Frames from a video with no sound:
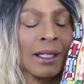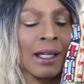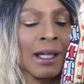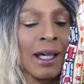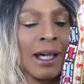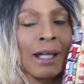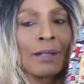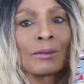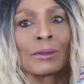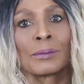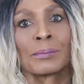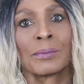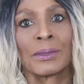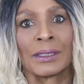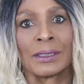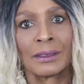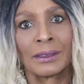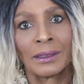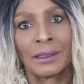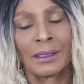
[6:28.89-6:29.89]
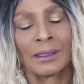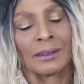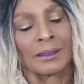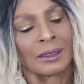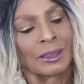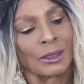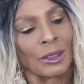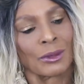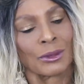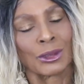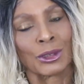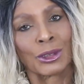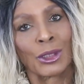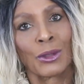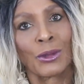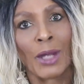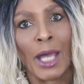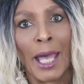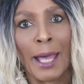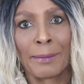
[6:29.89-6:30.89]
I will be so,
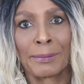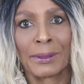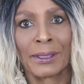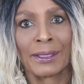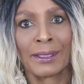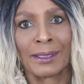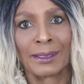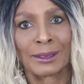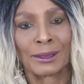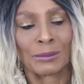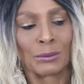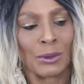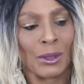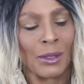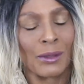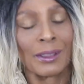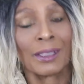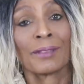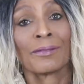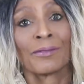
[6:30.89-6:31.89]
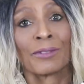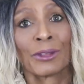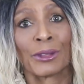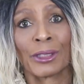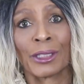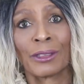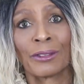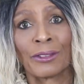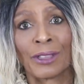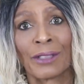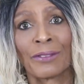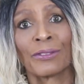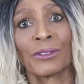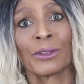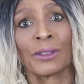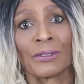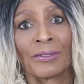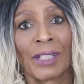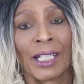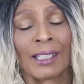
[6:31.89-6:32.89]
so happy as well, and very
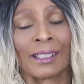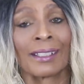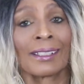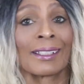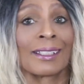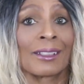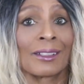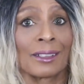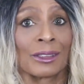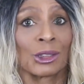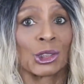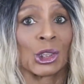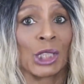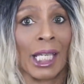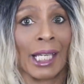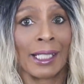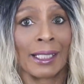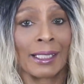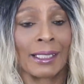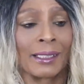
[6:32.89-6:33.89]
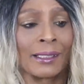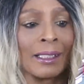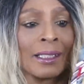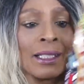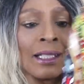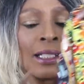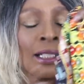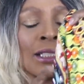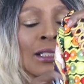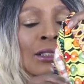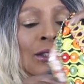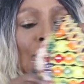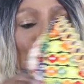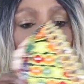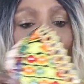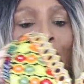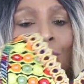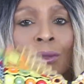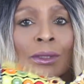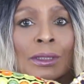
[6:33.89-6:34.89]
grateful if I can get the jacket
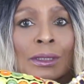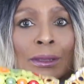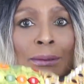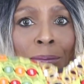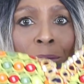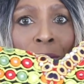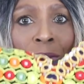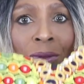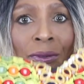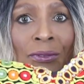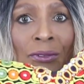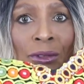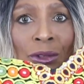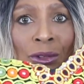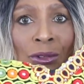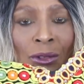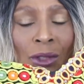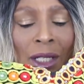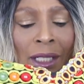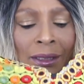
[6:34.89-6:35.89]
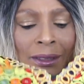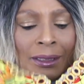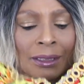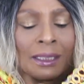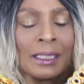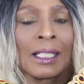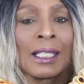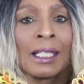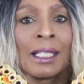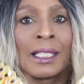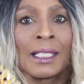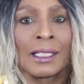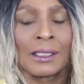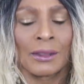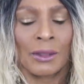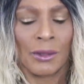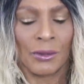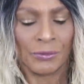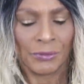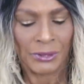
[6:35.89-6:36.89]
to this beautiful dress. And
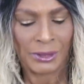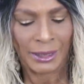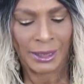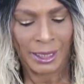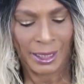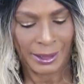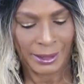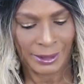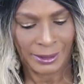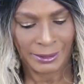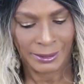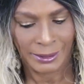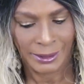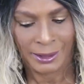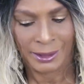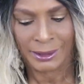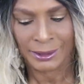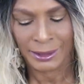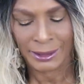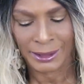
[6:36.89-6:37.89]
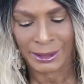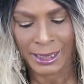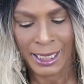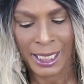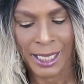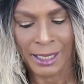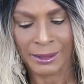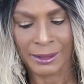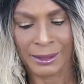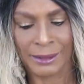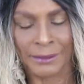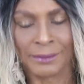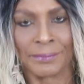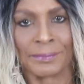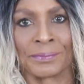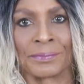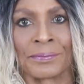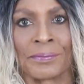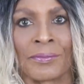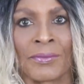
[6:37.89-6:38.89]
hopefully I can style it
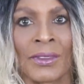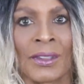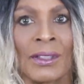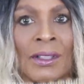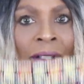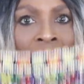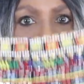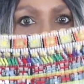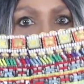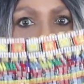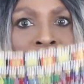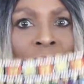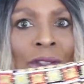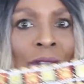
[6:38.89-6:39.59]
for